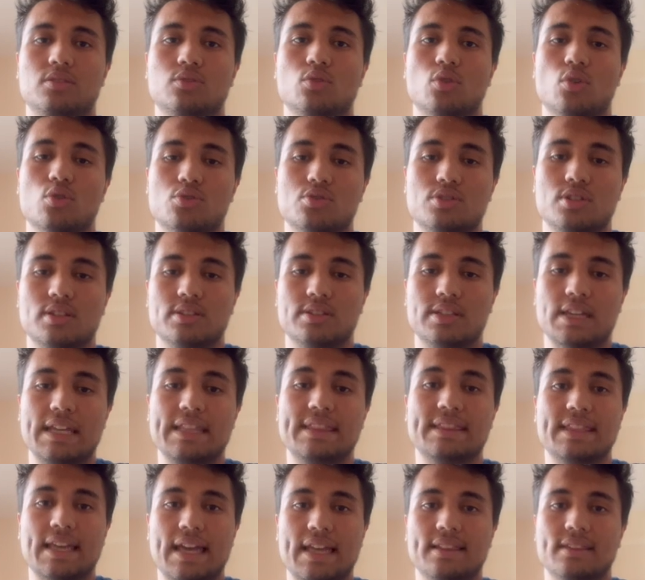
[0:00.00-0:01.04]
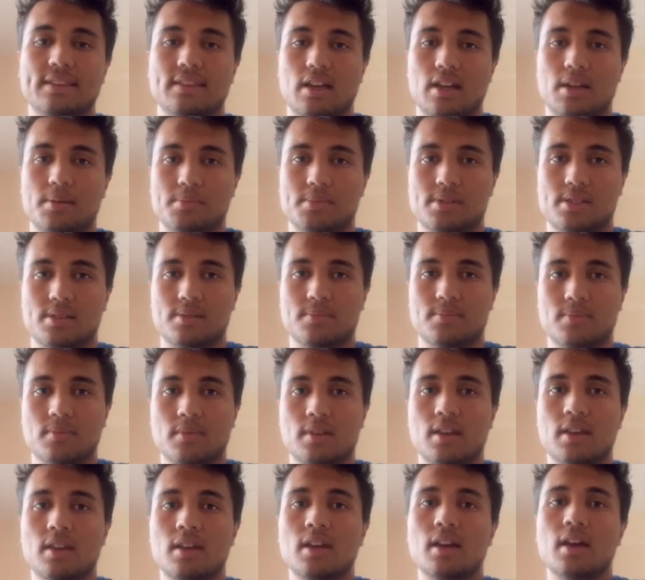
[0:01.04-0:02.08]
to oscillate 10 times.
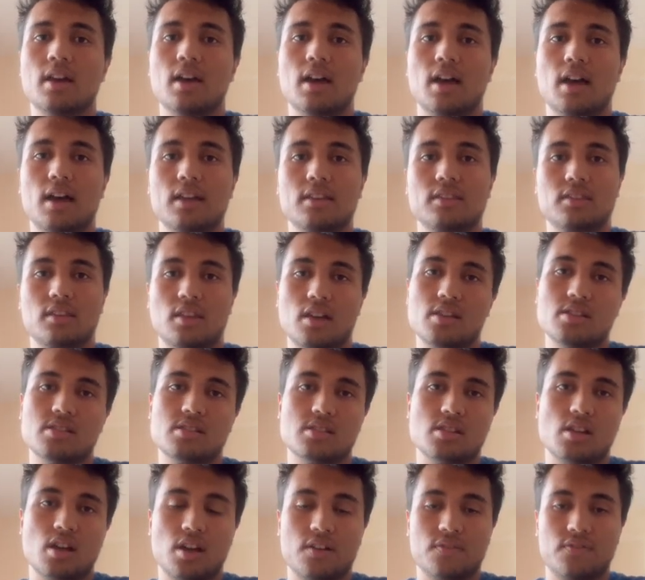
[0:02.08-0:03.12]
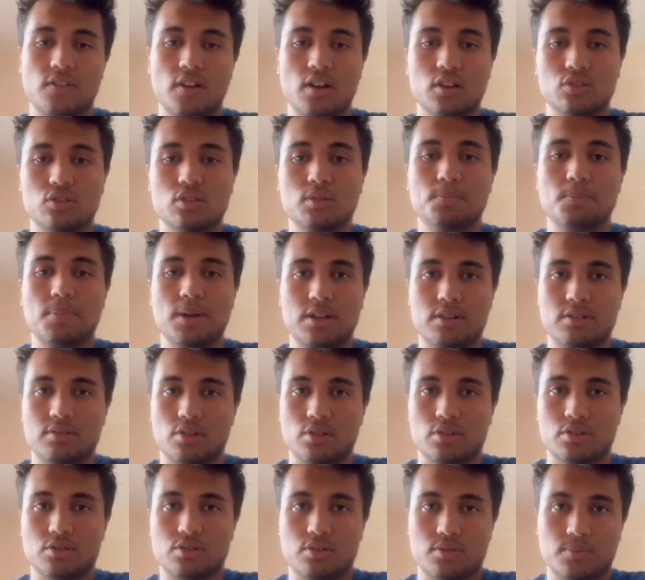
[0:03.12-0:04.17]
And thus, I found the
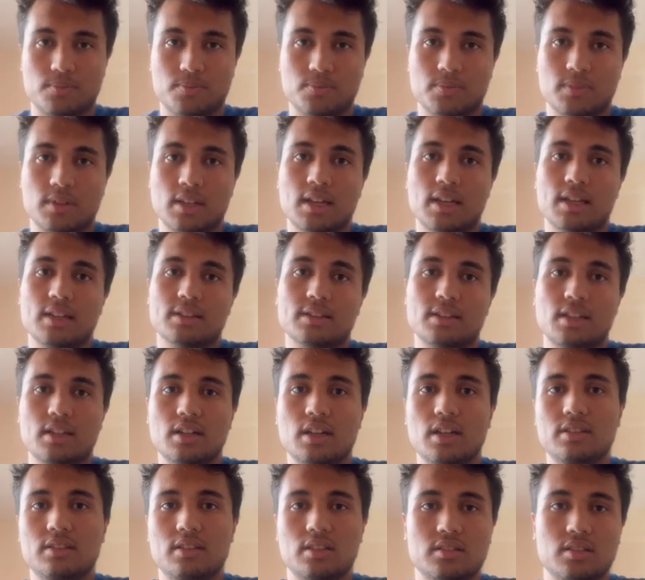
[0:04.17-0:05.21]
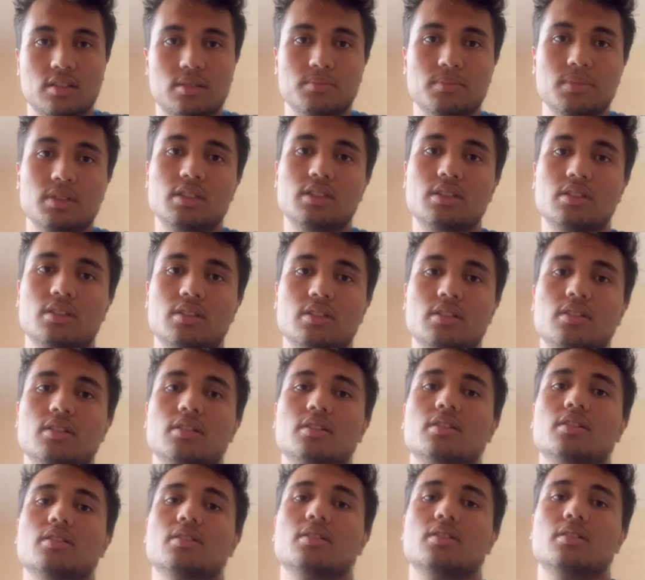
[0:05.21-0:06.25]
period. Then I determined the
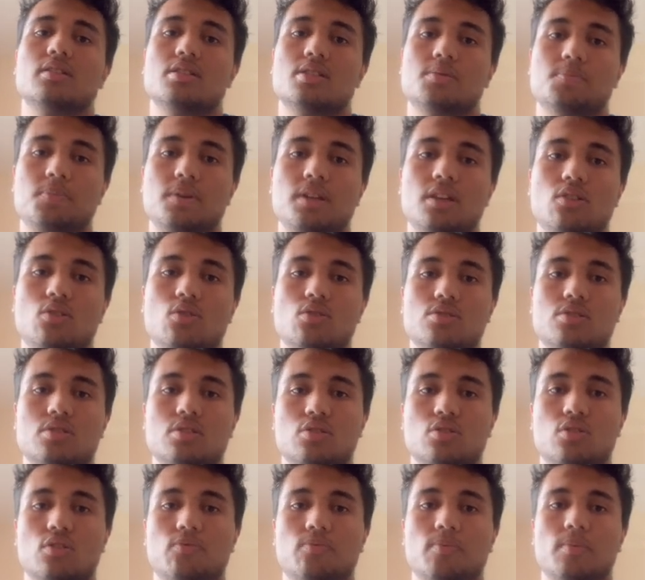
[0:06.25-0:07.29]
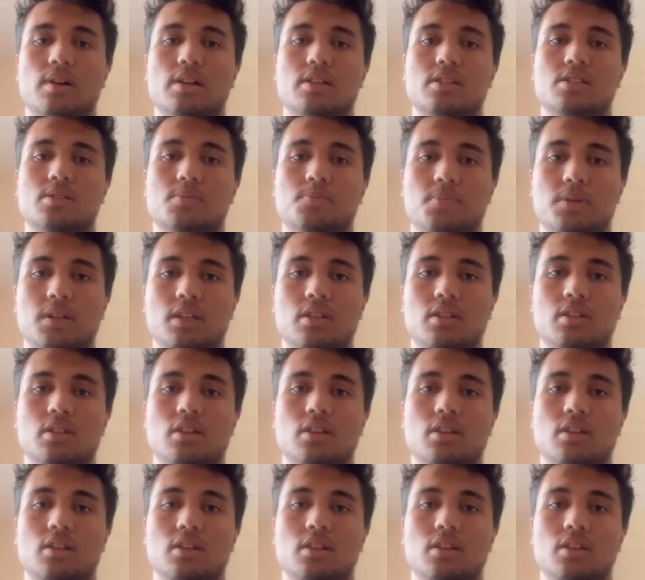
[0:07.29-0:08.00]
spring constant of my spring